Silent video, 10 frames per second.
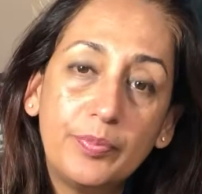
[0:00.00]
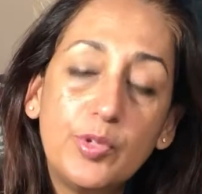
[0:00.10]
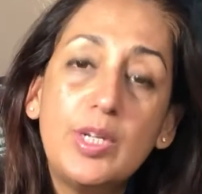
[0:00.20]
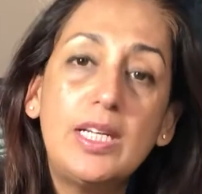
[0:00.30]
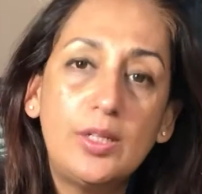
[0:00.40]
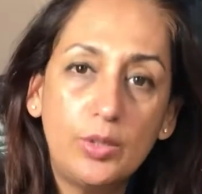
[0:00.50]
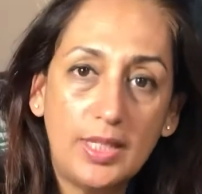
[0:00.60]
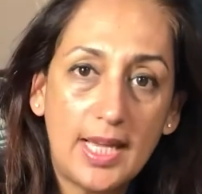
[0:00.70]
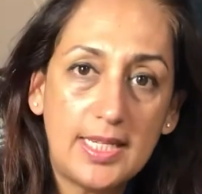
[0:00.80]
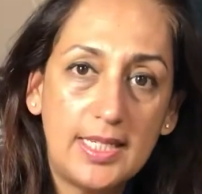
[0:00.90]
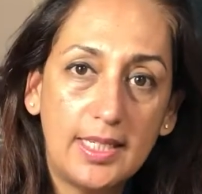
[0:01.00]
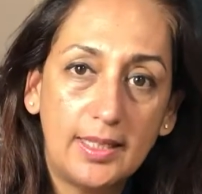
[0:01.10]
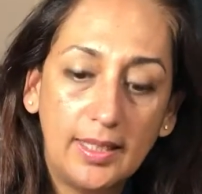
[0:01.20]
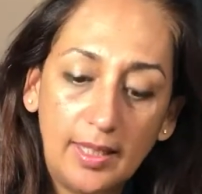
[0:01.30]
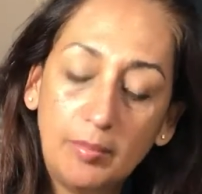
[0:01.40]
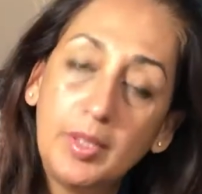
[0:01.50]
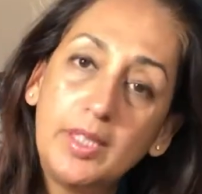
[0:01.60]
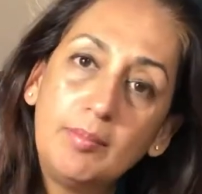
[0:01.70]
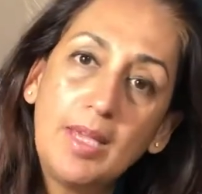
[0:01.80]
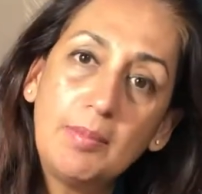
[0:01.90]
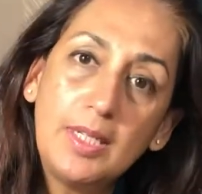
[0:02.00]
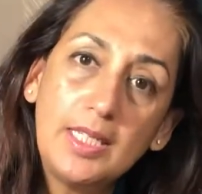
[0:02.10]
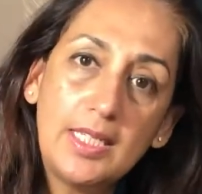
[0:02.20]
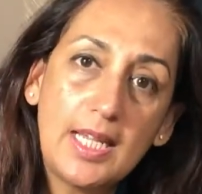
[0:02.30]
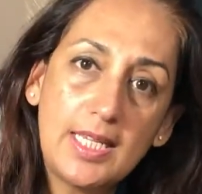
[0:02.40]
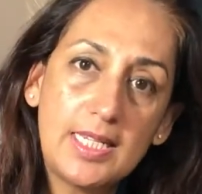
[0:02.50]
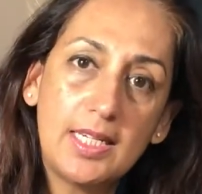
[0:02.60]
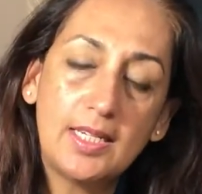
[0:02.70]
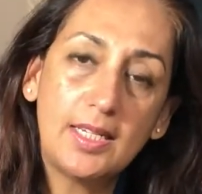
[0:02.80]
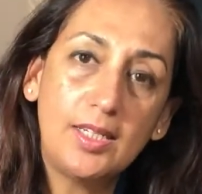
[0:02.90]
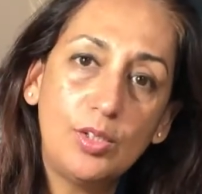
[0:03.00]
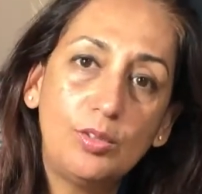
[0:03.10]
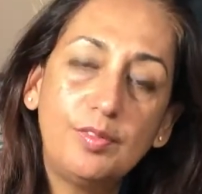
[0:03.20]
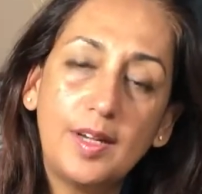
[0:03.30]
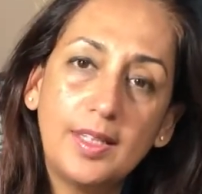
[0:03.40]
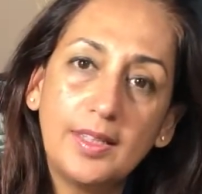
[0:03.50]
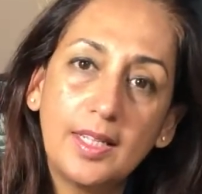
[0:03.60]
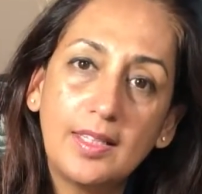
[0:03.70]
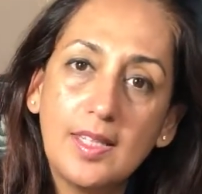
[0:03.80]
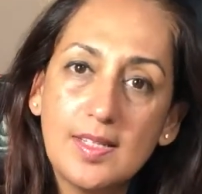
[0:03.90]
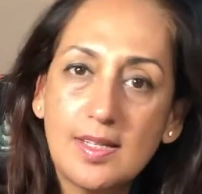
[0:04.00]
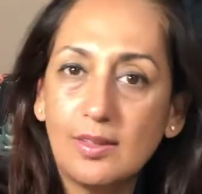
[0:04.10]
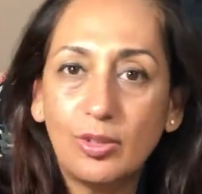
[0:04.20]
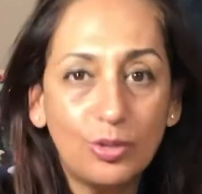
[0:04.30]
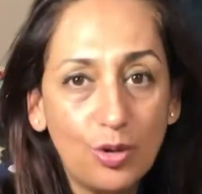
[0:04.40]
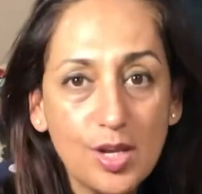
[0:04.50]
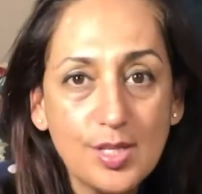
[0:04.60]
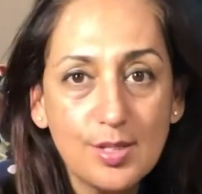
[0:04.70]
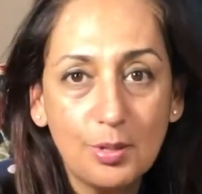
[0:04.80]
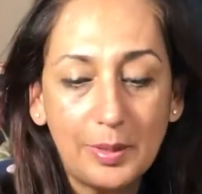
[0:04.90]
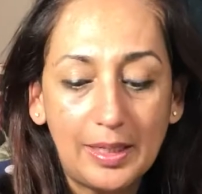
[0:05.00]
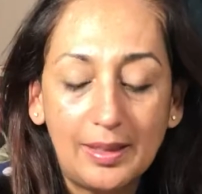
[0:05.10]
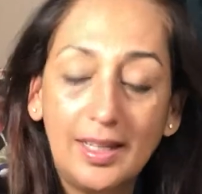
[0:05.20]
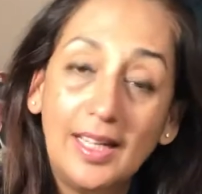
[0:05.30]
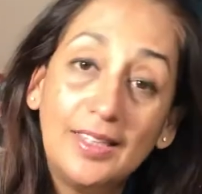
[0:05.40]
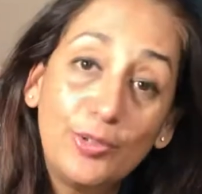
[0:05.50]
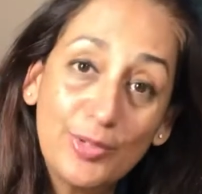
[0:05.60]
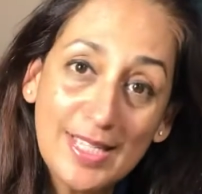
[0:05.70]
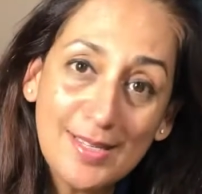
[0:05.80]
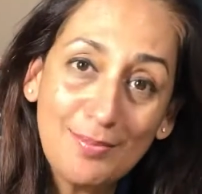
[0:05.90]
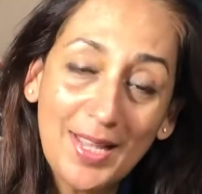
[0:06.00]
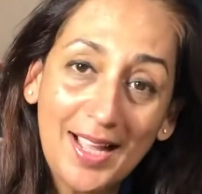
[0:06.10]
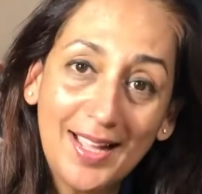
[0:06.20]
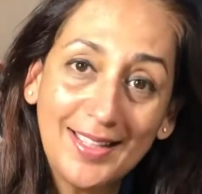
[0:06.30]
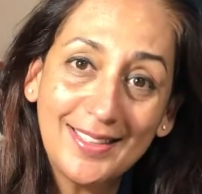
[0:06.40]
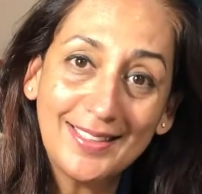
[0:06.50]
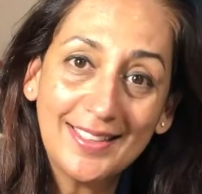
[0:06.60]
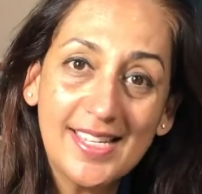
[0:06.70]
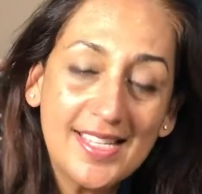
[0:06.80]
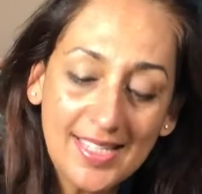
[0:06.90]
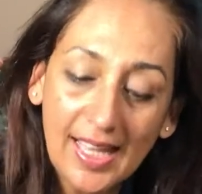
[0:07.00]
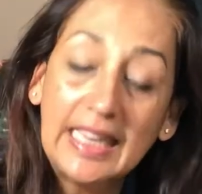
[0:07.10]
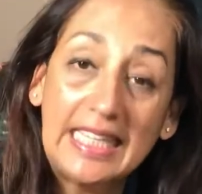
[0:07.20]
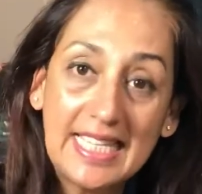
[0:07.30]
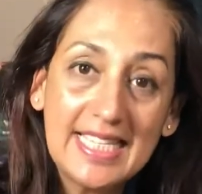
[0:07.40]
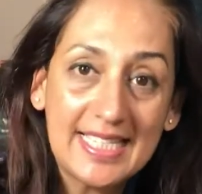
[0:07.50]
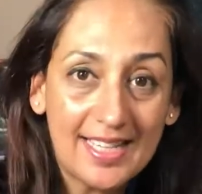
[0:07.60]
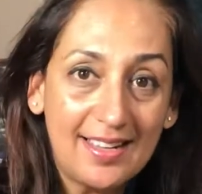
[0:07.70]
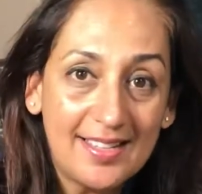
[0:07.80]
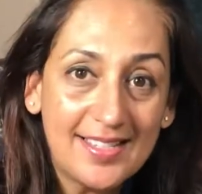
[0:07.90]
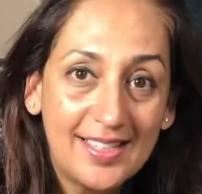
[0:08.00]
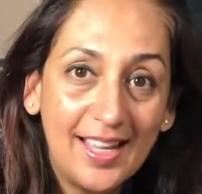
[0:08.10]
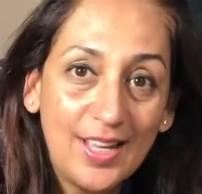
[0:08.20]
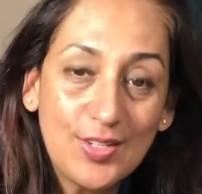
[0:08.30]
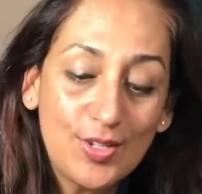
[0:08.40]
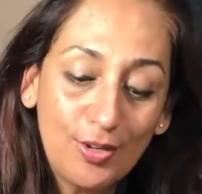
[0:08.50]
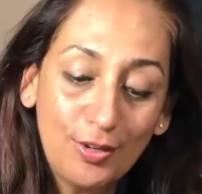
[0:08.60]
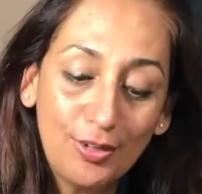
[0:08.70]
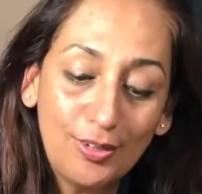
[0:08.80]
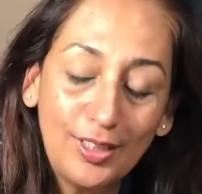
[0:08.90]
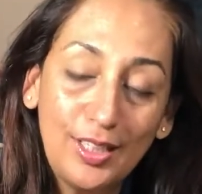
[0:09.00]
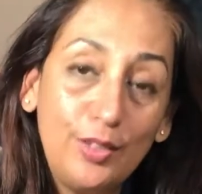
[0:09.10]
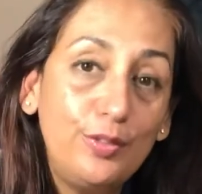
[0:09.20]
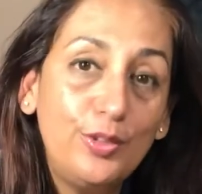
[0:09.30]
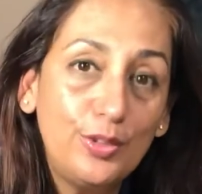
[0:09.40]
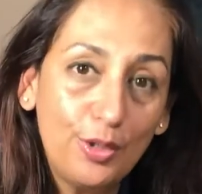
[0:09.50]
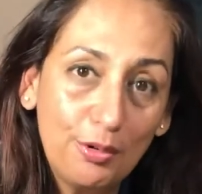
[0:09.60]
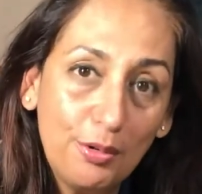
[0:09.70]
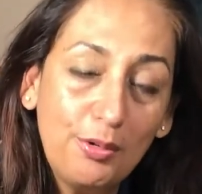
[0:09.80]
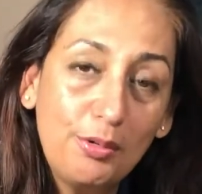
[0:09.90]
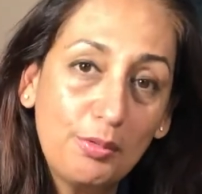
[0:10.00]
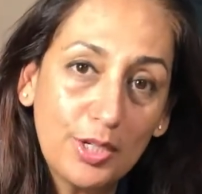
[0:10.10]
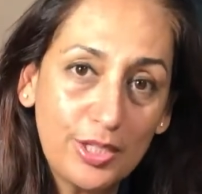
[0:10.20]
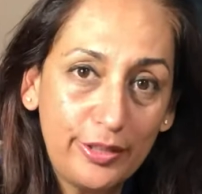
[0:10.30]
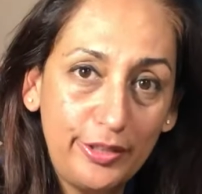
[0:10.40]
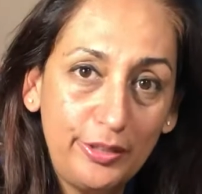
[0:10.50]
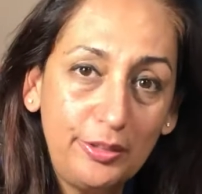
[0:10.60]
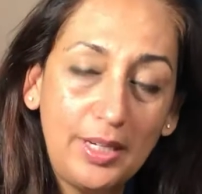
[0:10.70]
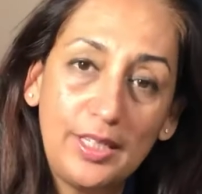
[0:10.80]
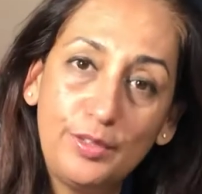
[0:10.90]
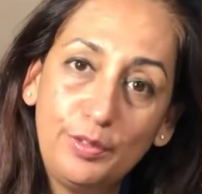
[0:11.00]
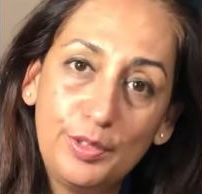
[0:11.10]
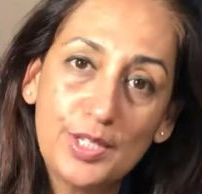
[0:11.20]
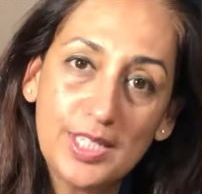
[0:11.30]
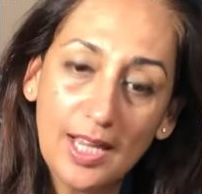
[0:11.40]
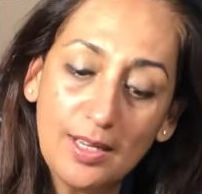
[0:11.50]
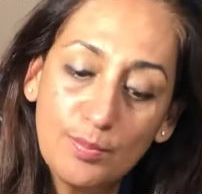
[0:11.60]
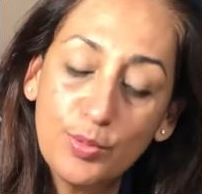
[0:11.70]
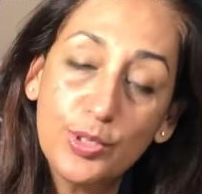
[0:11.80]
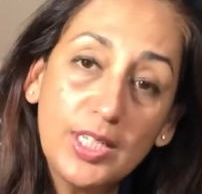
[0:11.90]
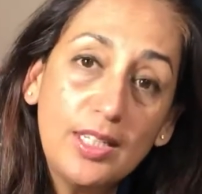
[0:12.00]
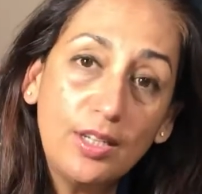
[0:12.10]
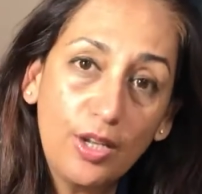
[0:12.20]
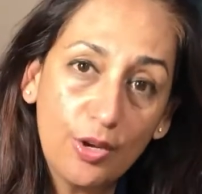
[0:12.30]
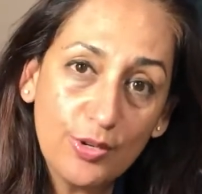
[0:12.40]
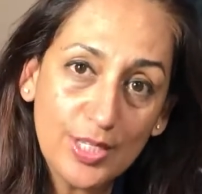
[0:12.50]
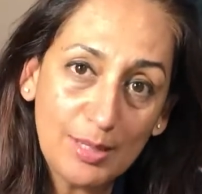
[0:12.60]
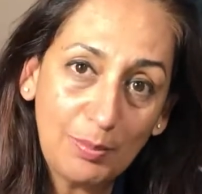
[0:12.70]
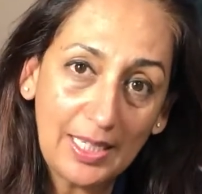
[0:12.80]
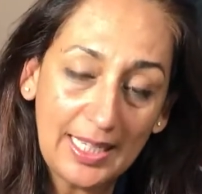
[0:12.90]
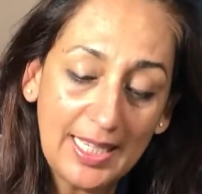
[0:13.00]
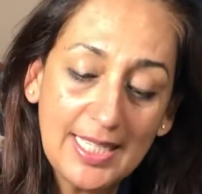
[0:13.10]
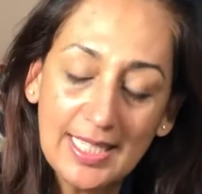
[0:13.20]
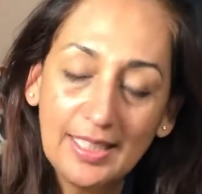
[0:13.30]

really good that year. But maybe the next year you'll find that things are not going so well. The reason behind it is these stars. So if you know what to do, and if you start putting the cures in place,